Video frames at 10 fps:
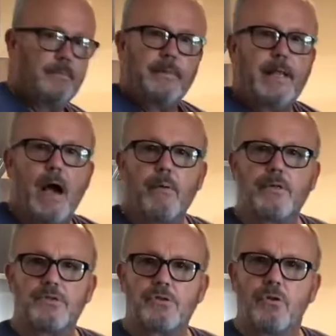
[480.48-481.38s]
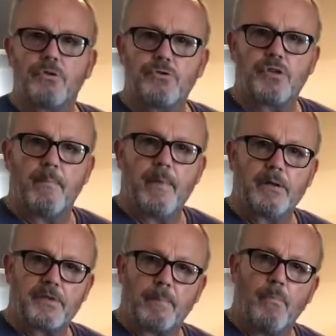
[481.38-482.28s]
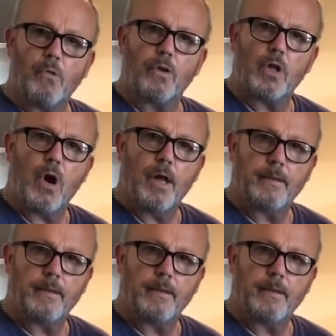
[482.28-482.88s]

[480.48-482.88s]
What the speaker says: Now we just go do something else, like mow the lawn.